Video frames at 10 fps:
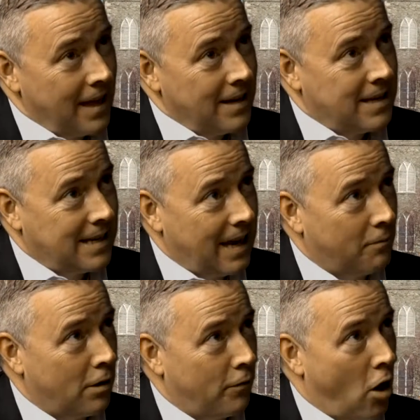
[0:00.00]
to get
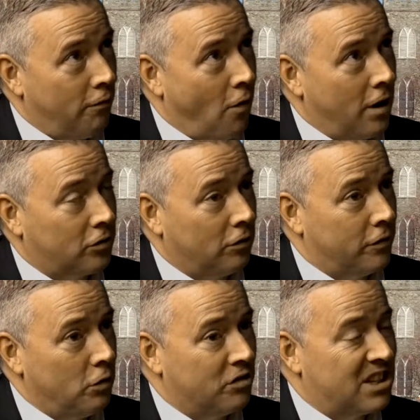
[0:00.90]
rid of all fossil
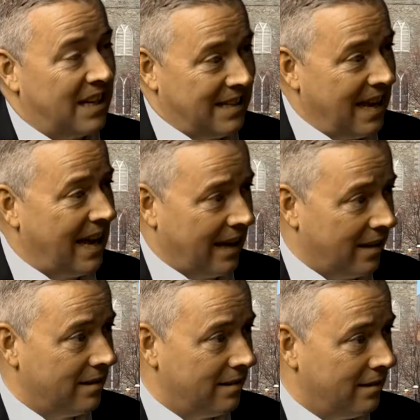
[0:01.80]
fuels
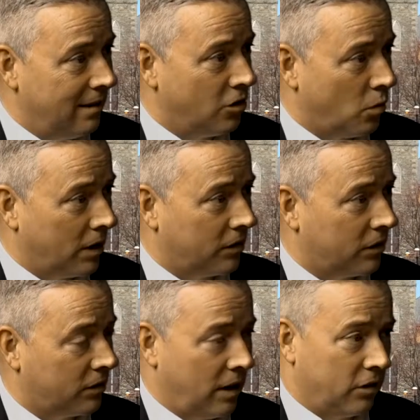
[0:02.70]
today in
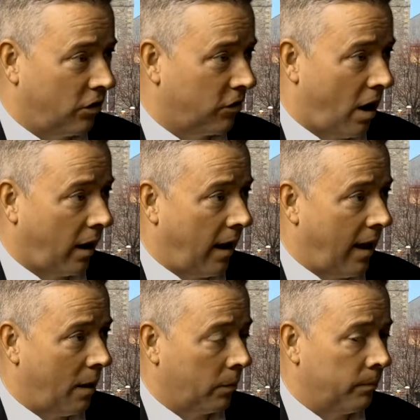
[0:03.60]
2016 is just not going to
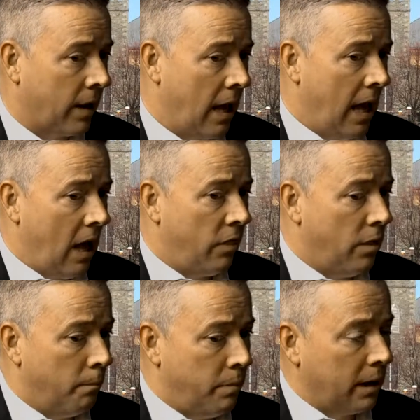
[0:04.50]
happen.
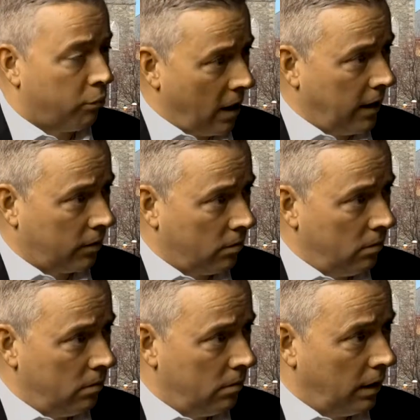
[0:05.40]
The big
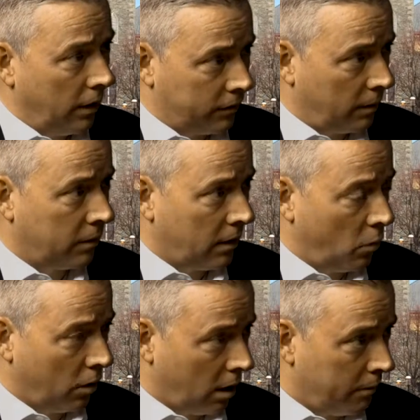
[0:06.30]
breakthrough, and it's something that
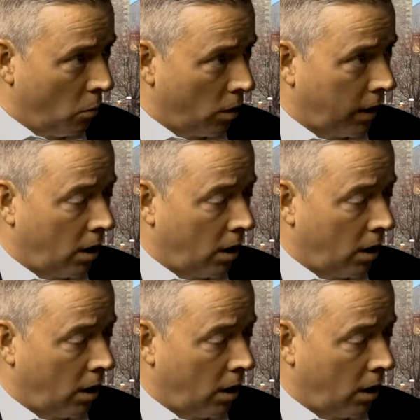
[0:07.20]
we're going to be working